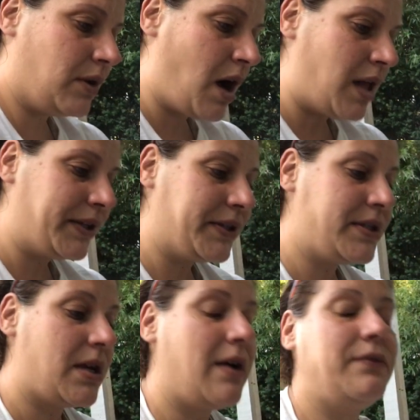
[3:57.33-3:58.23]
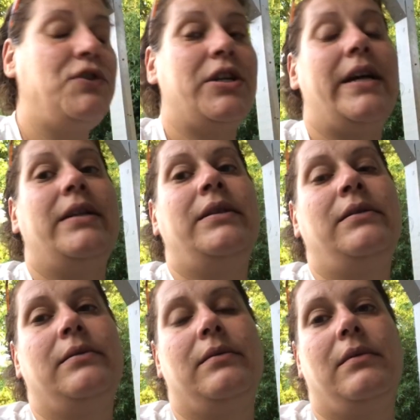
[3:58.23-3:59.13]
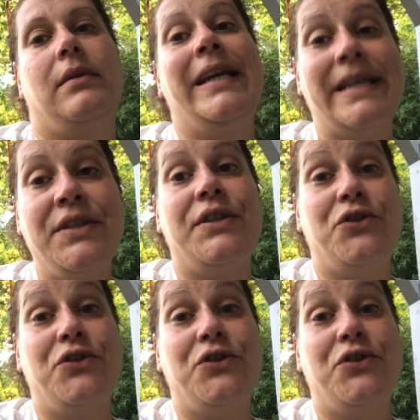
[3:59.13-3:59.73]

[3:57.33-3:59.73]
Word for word: colors of gel Kiss